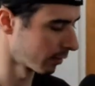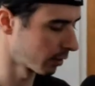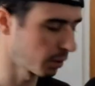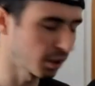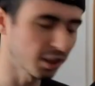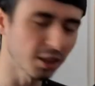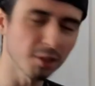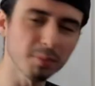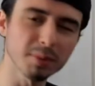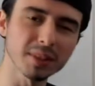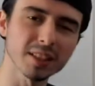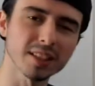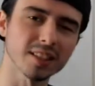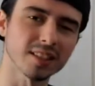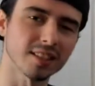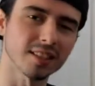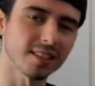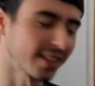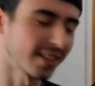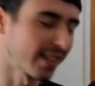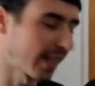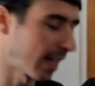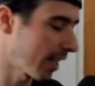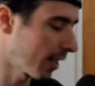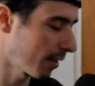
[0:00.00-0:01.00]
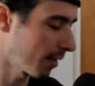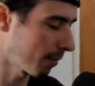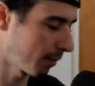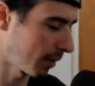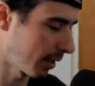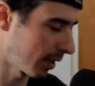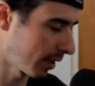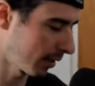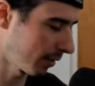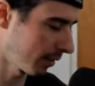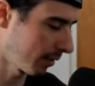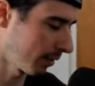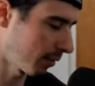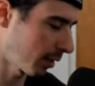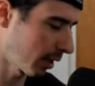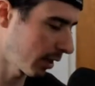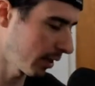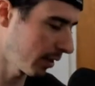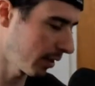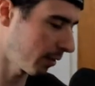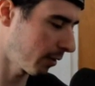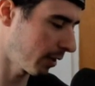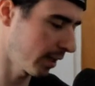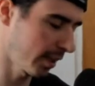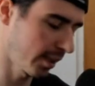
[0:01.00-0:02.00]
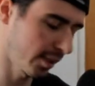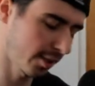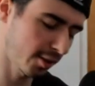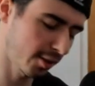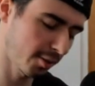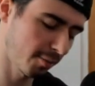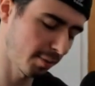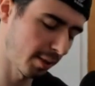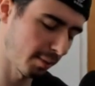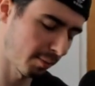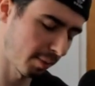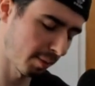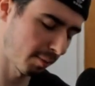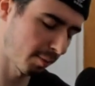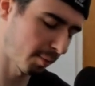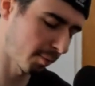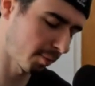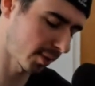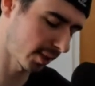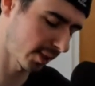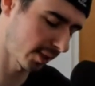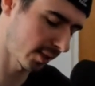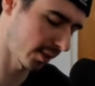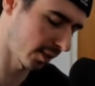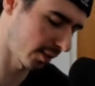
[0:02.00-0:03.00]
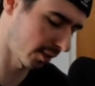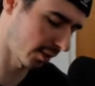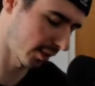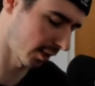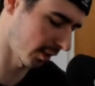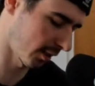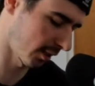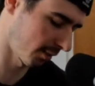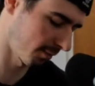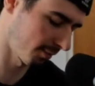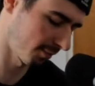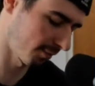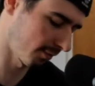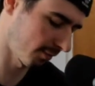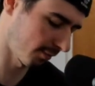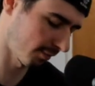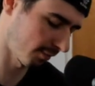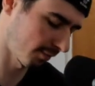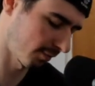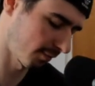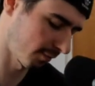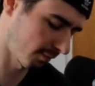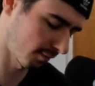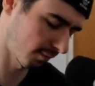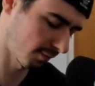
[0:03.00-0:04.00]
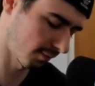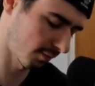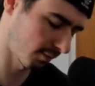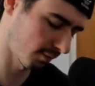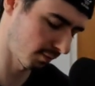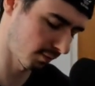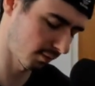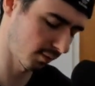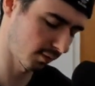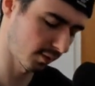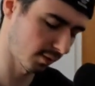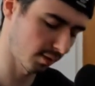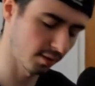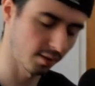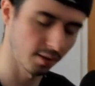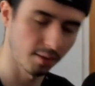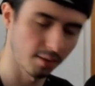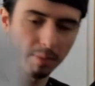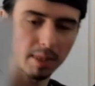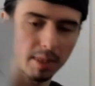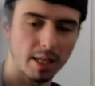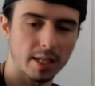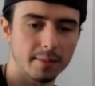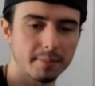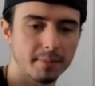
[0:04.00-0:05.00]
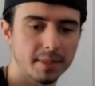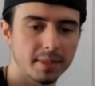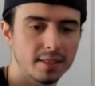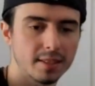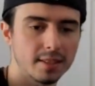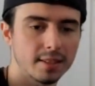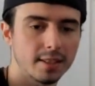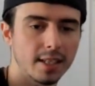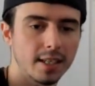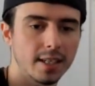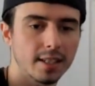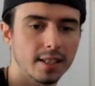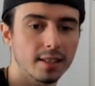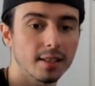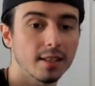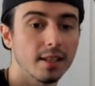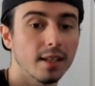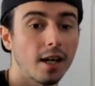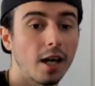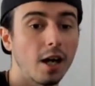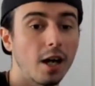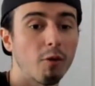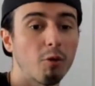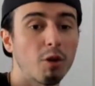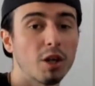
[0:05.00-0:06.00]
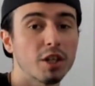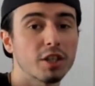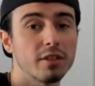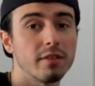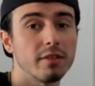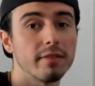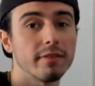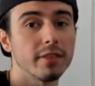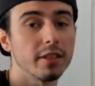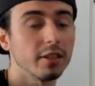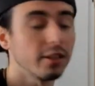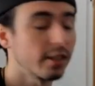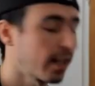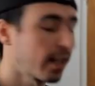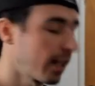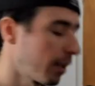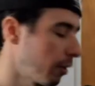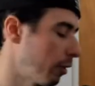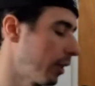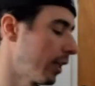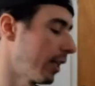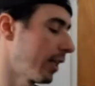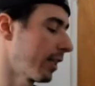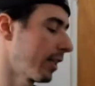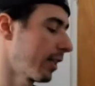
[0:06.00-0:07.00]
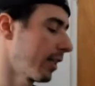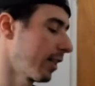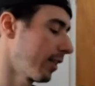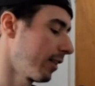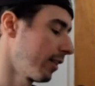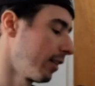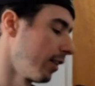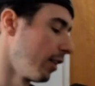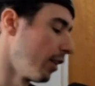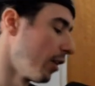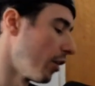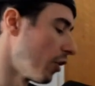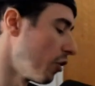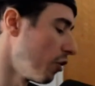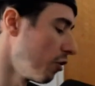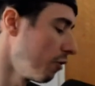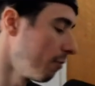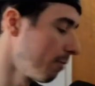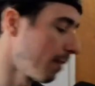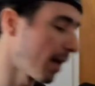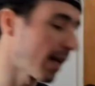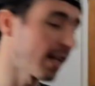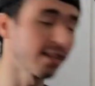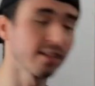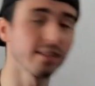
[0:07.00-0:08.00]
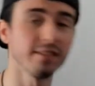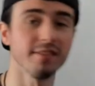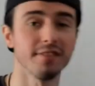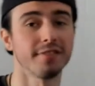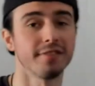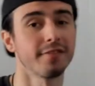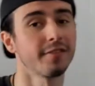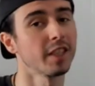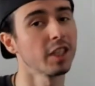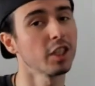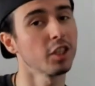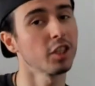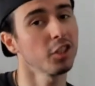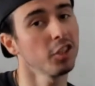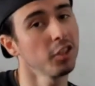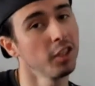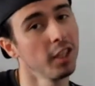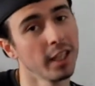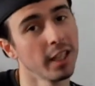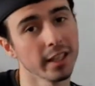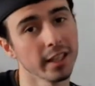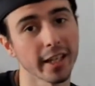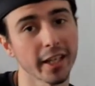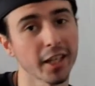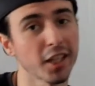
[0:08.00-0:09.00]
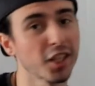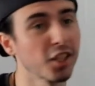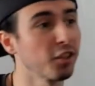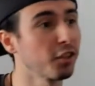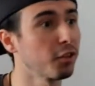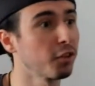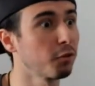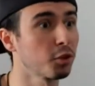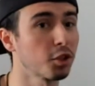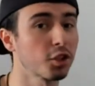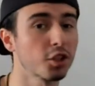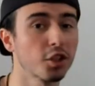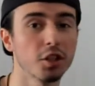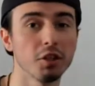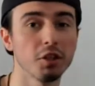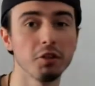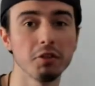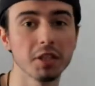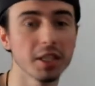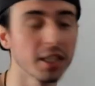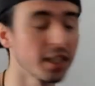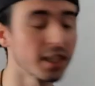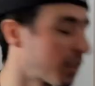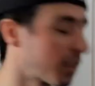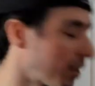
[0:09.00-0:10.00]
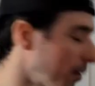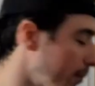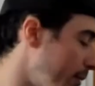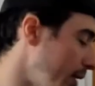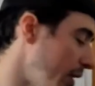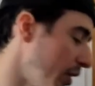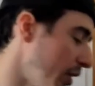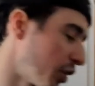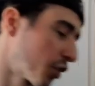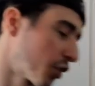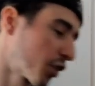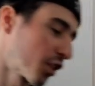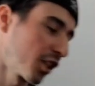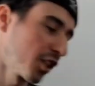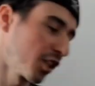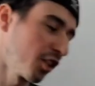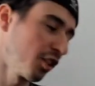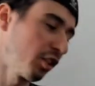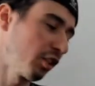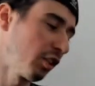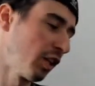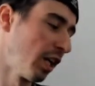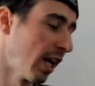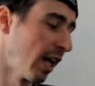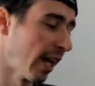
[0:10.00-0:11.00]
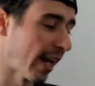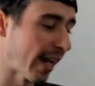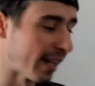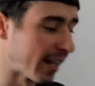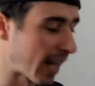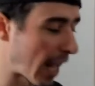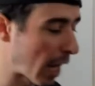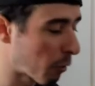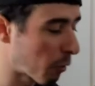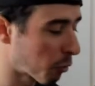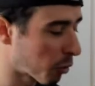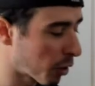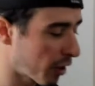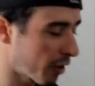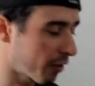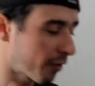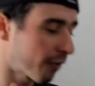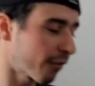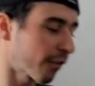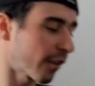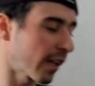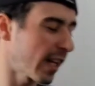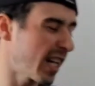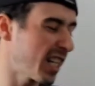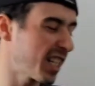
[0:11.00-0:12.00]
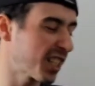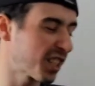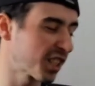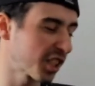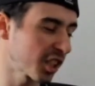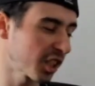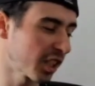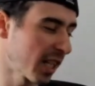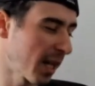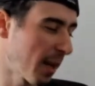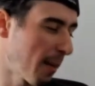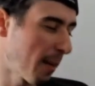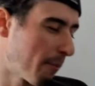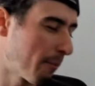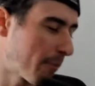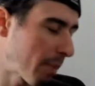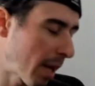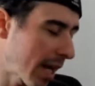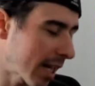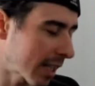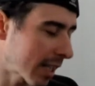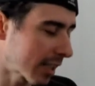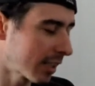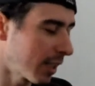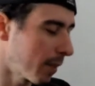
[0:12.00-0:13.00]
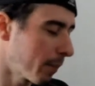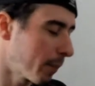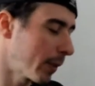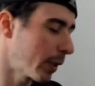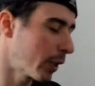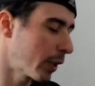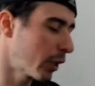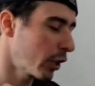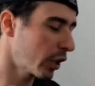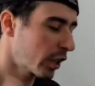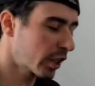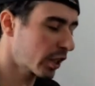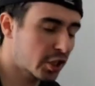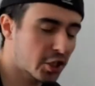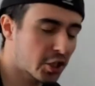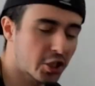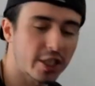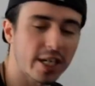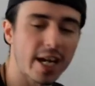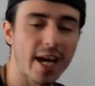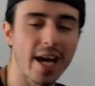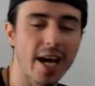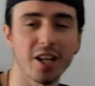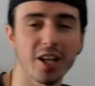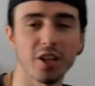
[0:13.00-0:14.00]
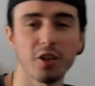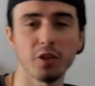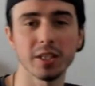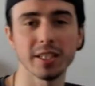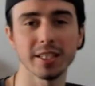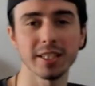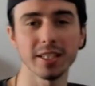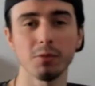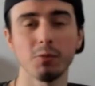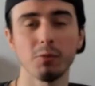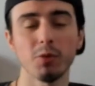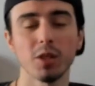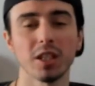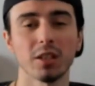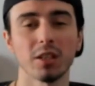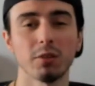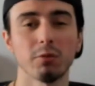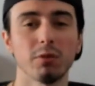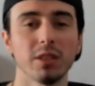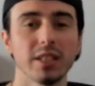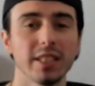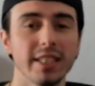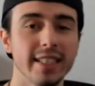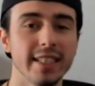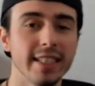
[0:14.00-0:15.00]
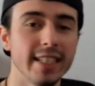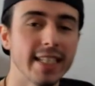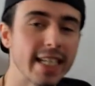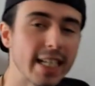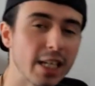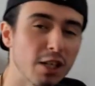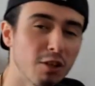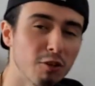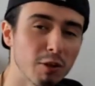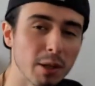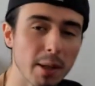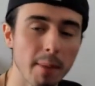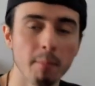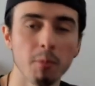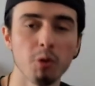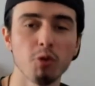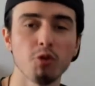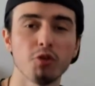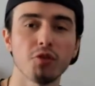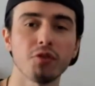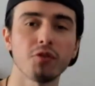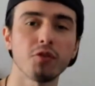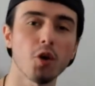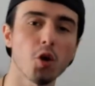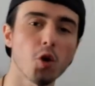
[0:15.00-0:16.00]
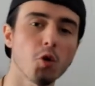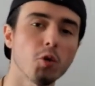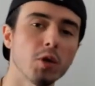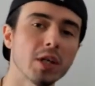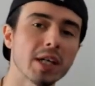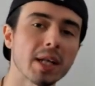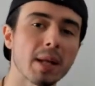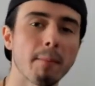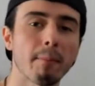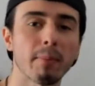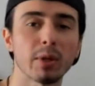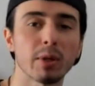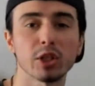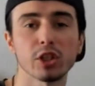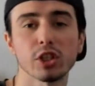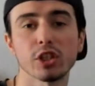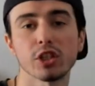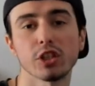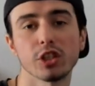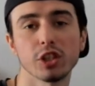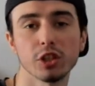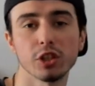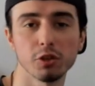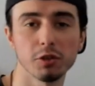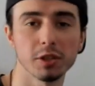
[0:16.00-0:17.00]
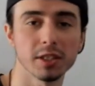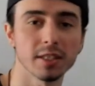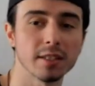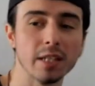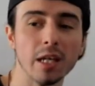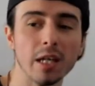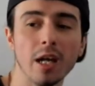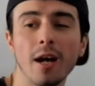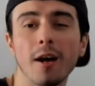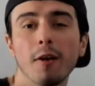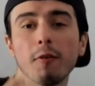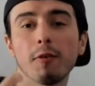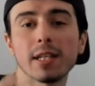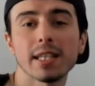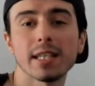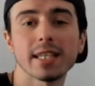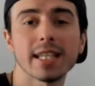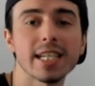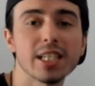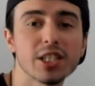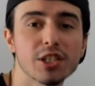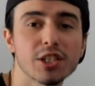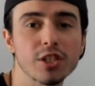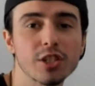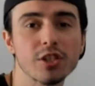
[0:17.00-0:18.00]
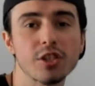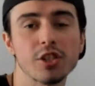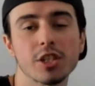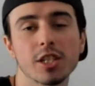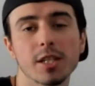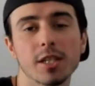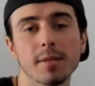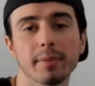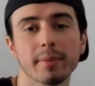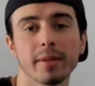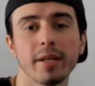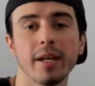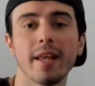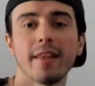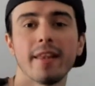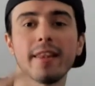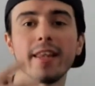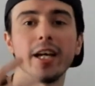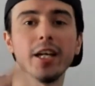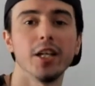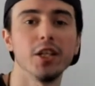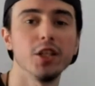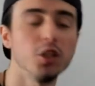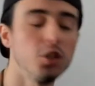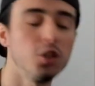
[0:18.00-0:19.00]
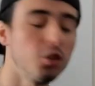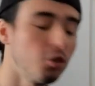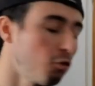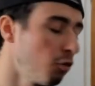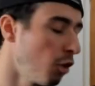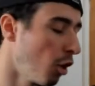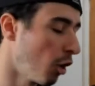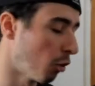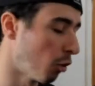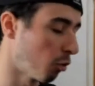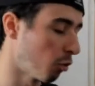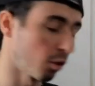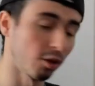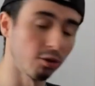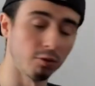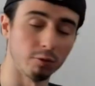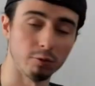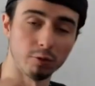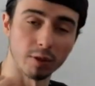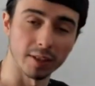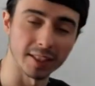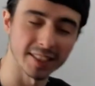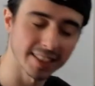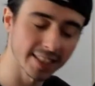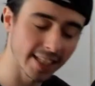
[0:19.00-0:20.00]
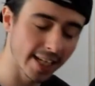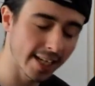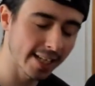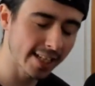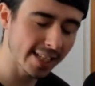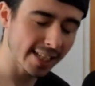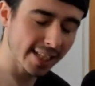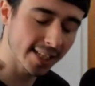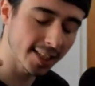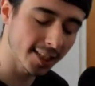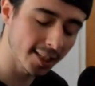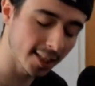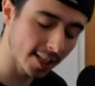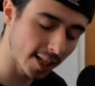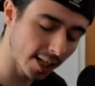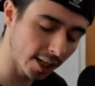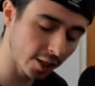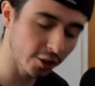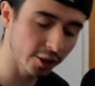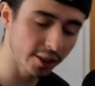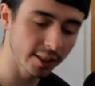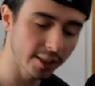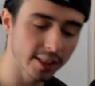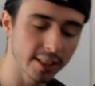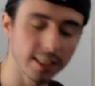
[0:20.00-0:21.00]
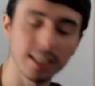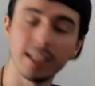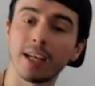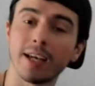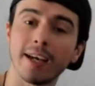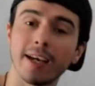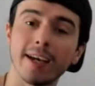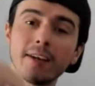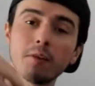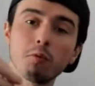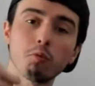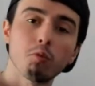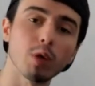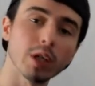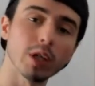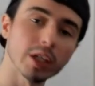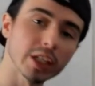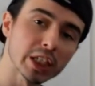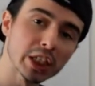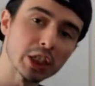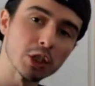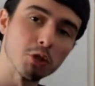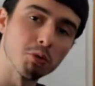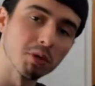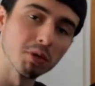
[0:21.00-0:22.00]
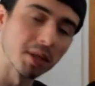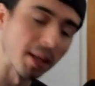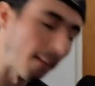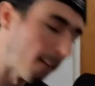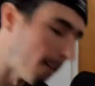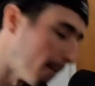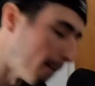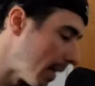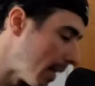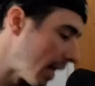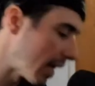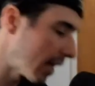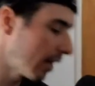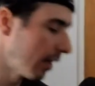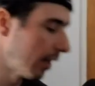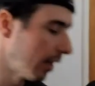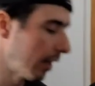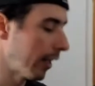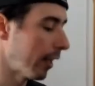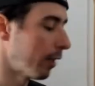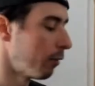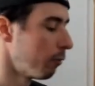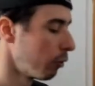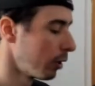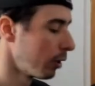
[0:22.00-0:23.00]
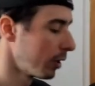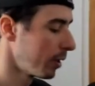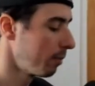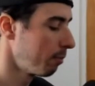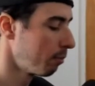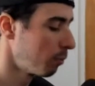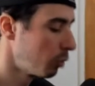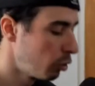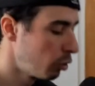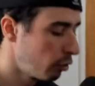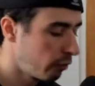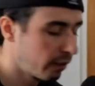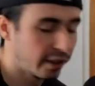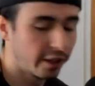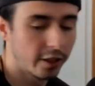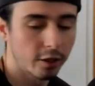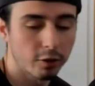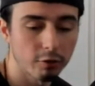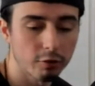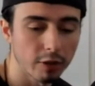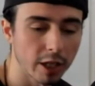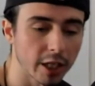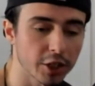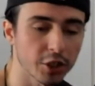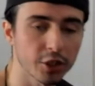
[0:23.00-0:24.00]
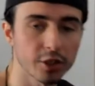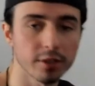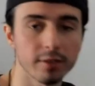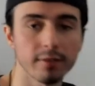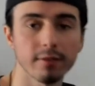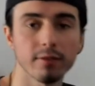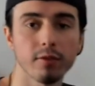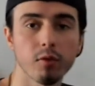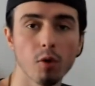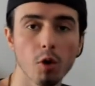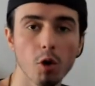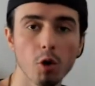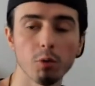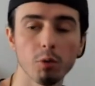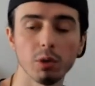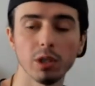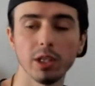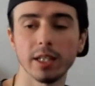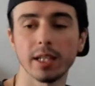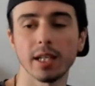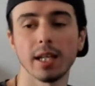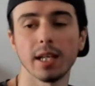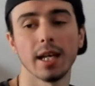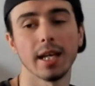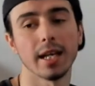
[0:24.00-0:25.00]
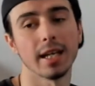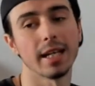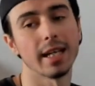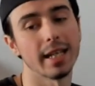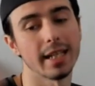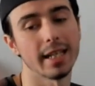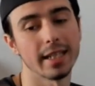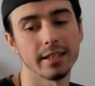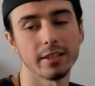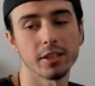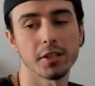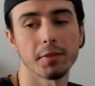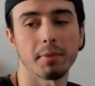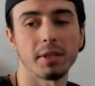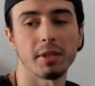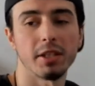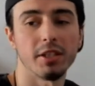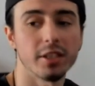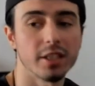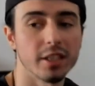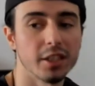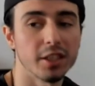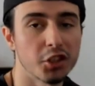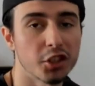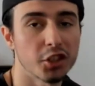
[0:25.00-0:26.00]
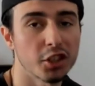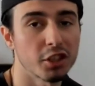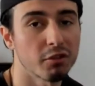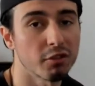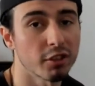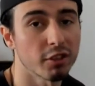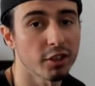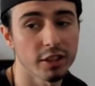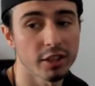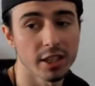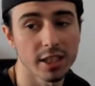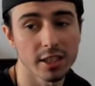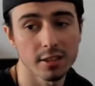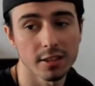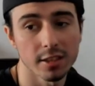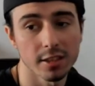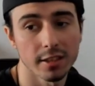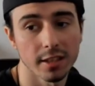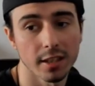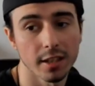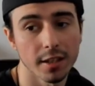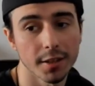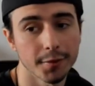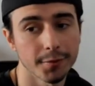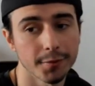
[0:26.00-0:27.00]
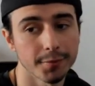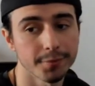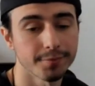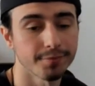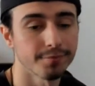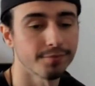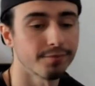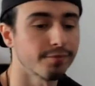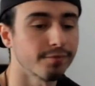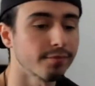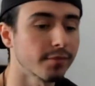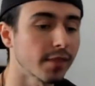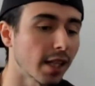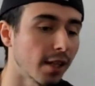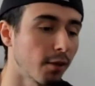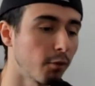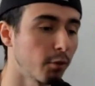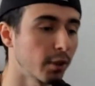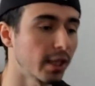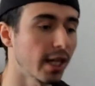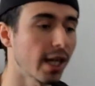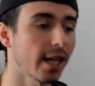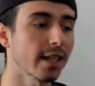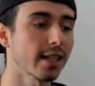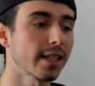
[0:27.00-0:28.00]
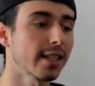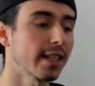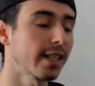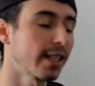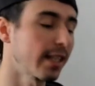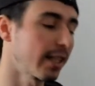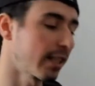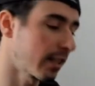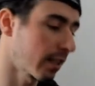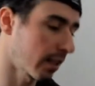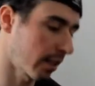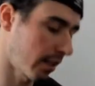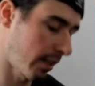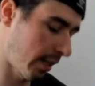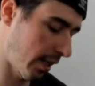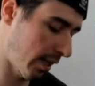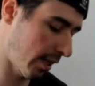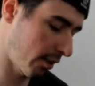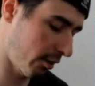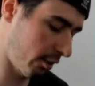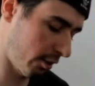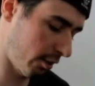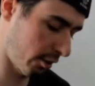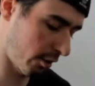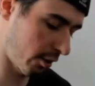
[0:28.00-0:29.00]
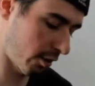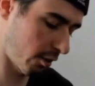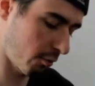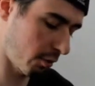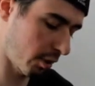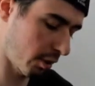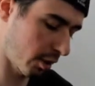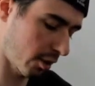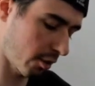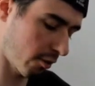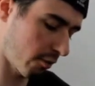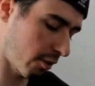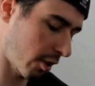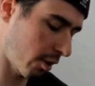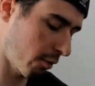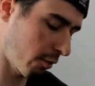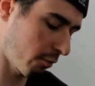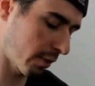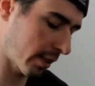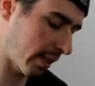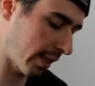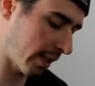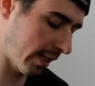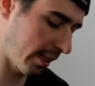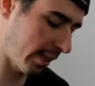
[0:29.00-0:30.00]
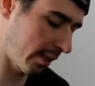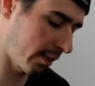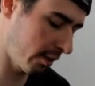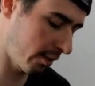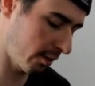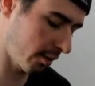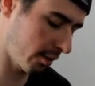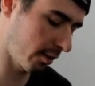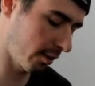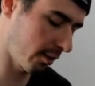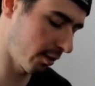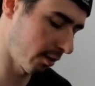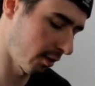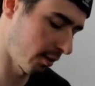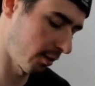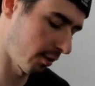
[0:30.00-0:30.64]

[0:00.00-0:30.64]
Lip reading: What's up with this game, man? Why are so many people playing this game? Bottom of the deck. I want to feel that way again. You made them feel like it was too good to be true. And they were afraid. So they backed up into the shadow. And didn't want to really heal and move forward. And pursue this relationship. That you were standing integrity. And willing to commit. And really move a direction forward. And this person just regrets it now. We got to get into Cancer, though. What's going on with Cancer?